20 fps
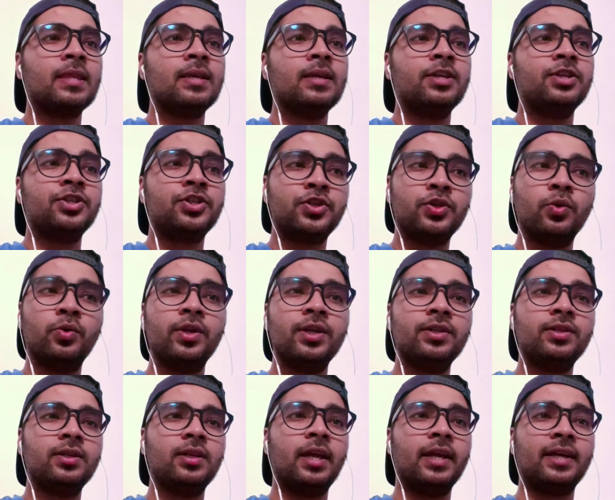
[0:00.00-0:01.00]

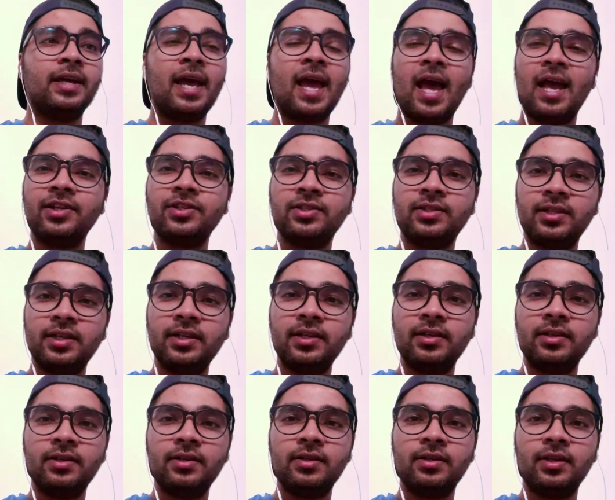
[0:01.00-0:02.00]
storage like a hash set
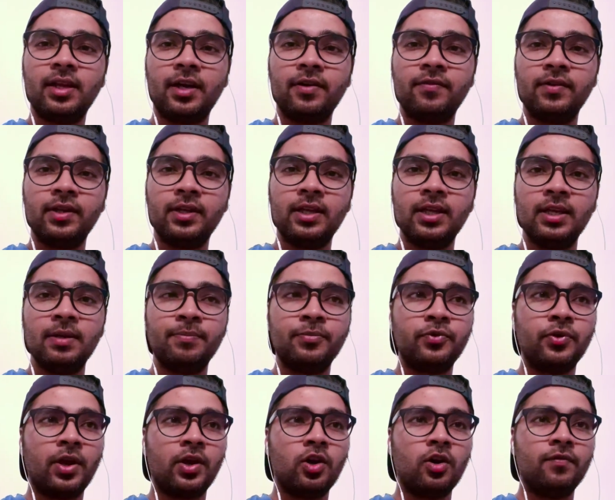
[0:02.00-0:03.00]
that will keep
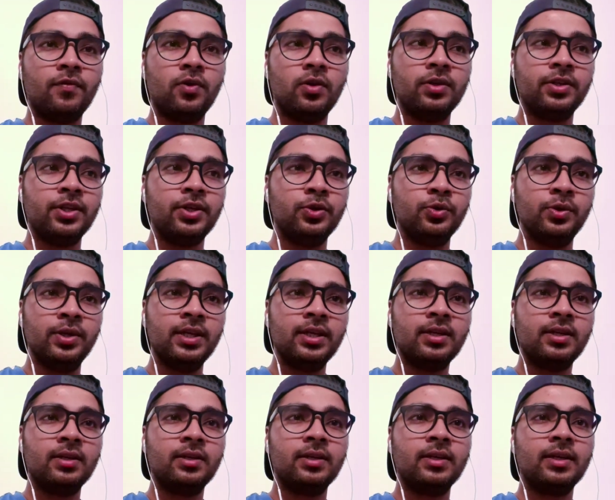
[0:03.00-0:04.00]
track of all the
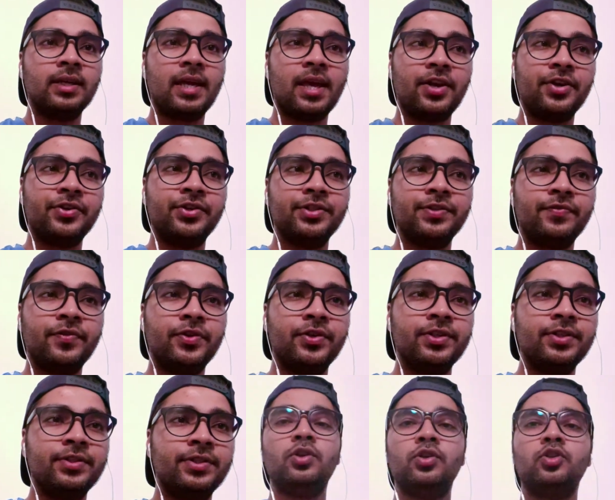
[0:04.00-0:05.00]
unique characters for
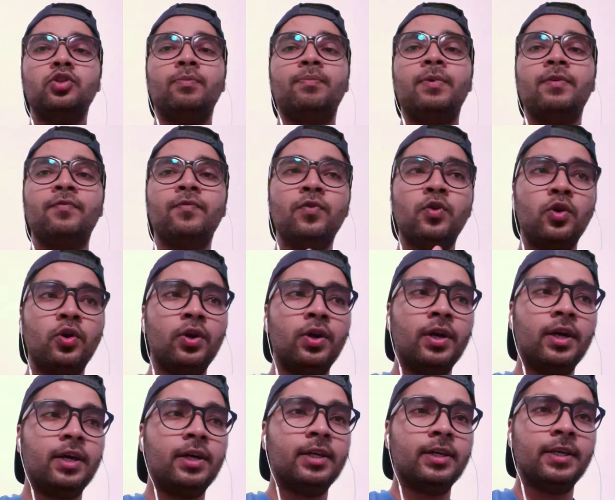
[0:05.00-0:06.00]
us so before
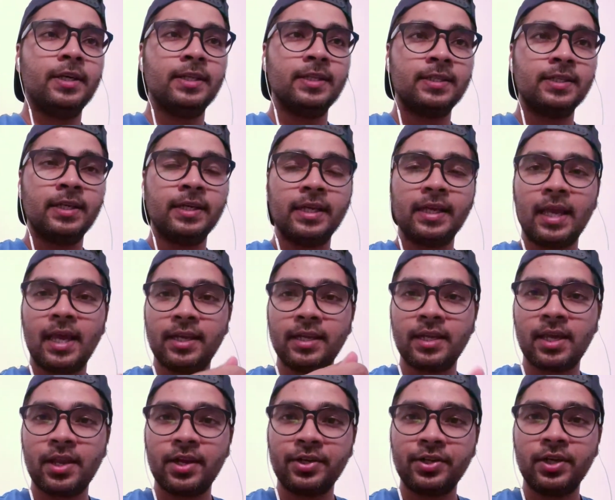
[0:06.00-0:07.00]
uh, inserting any
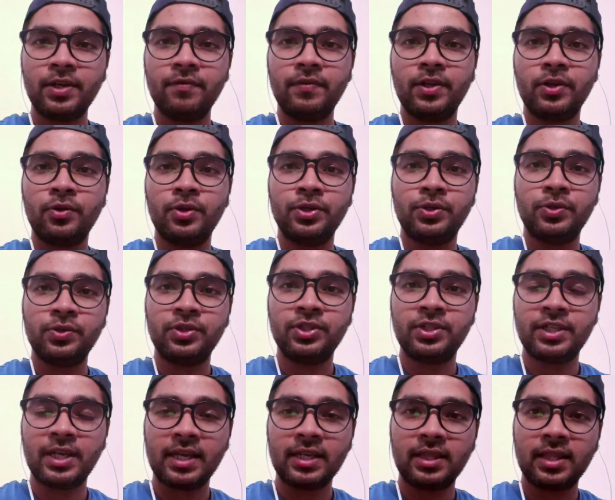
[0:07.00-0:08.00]
character we are going to
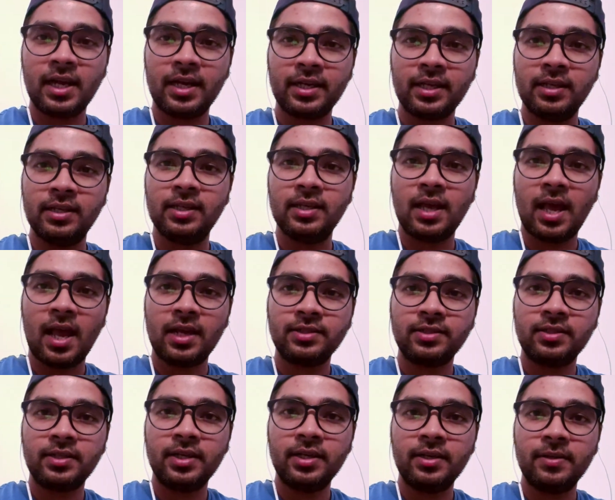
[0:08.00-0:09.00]
check that in the hash
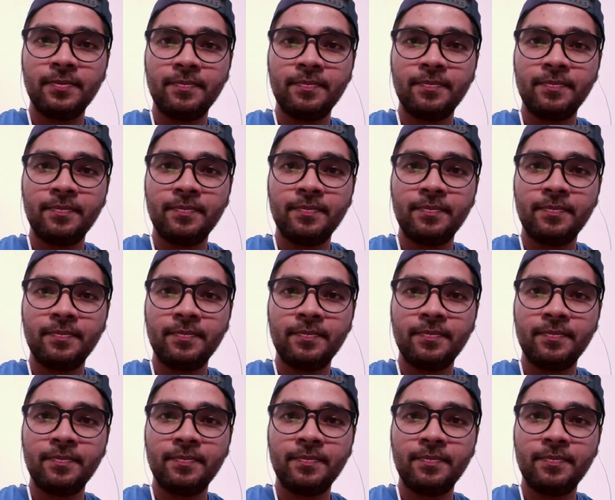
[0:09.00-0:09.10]
set